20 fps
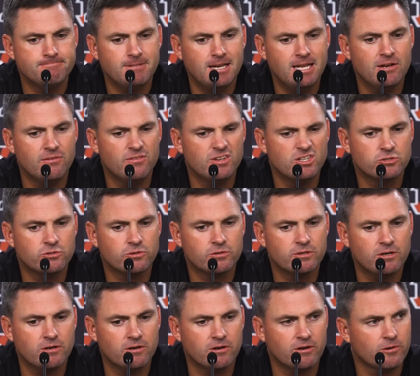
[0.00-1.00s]
Individual,
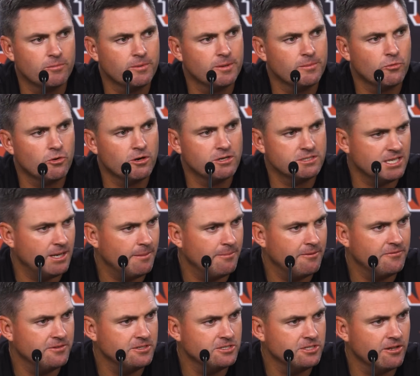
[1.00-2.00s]
you're a little bit more on top
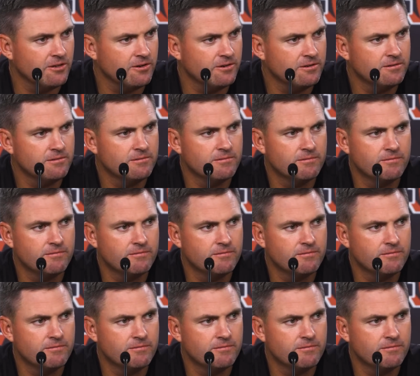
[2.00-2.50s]
of each other.